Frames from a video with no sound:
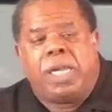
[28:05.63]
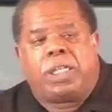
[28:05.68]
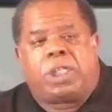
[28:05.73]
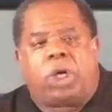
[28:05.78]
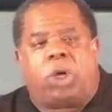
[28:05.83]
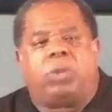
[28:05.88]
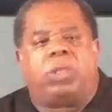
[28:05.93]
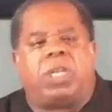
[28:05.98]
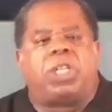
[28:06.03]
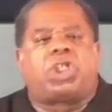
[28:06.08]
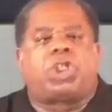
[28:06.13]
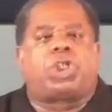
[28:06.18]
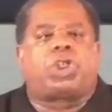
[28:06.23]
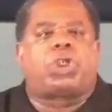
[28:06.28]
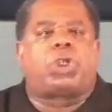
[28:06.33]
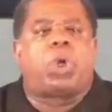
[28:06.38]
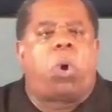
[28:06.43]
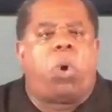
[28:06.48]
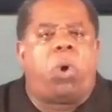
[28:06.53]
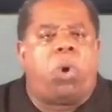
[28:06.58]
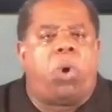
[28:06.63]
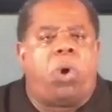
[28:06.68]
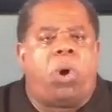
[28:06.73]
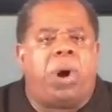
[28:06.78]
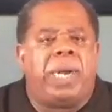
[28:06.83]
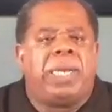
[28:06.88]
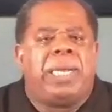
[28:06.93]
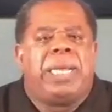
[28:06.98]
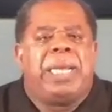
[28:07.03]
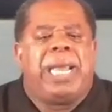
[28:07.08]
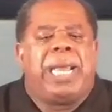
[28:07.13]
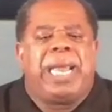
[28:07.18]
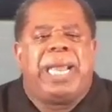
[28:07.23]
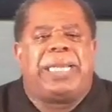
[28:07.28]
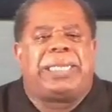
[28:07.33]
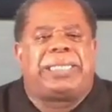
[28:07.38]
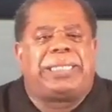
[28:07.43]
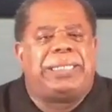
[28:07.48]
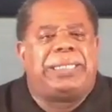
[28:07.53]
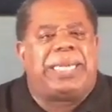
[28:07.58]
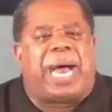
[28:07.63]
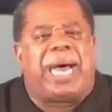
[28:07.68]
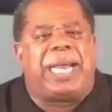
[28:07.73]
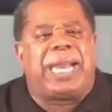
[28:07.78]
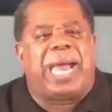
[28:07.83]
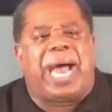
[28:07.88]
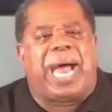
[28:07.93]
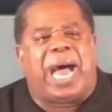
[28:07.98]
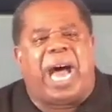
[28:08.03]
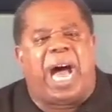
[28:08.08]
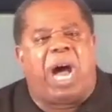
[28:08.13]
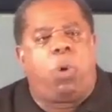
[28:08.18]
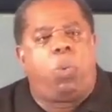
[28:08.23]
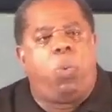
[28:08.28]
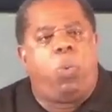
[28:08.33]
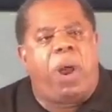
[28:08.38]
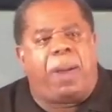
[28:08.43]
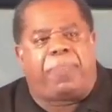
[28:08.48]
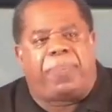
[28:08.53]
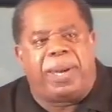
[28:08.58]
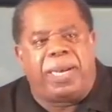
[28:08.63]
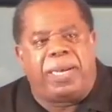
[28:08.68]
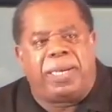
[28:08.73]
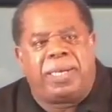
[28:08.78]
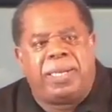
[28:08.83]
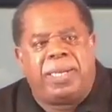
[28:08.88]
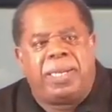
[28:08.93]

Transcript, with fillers: So the sword is not our weapon